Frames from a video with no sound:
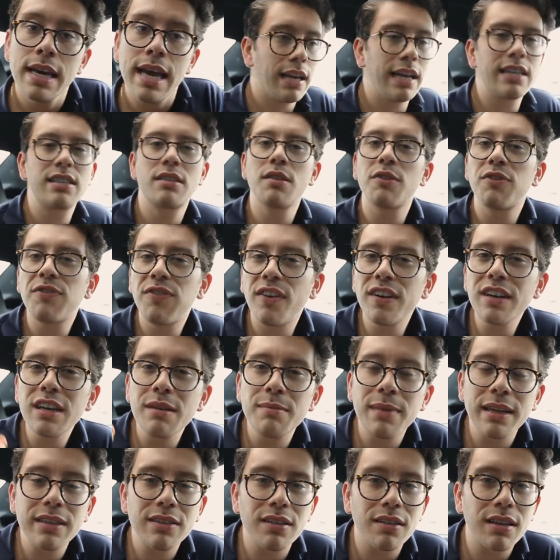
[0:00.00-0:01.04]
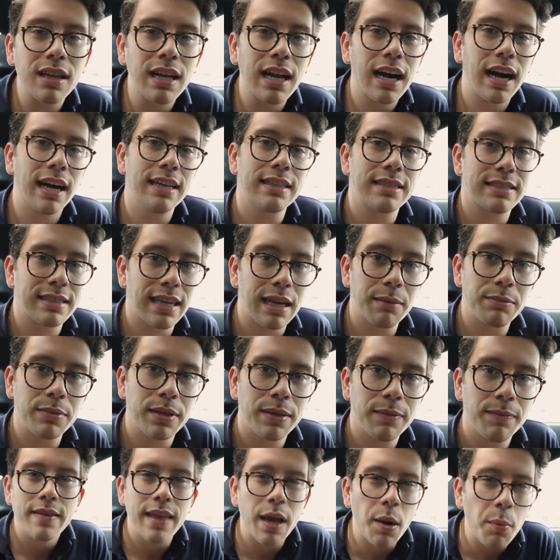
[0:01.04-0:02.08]
It's the fundamental concept
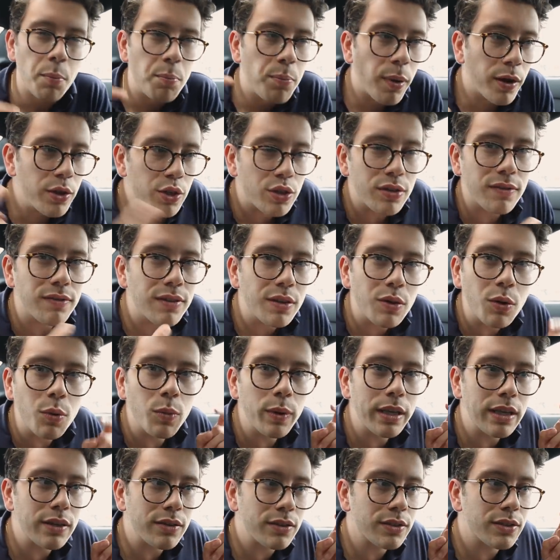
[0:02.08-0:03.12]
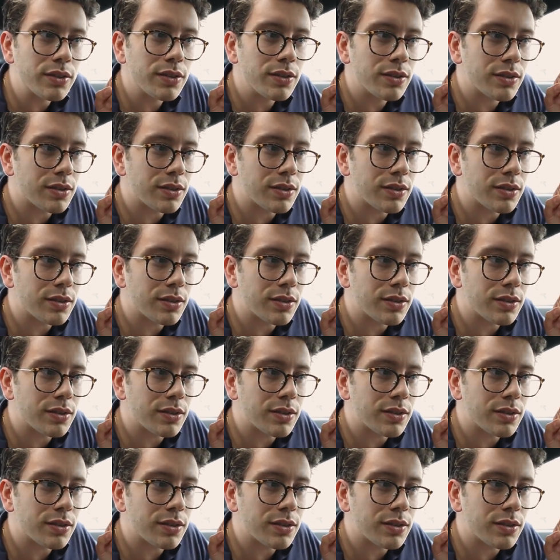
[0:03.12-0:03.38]
that a bunch of little wheels,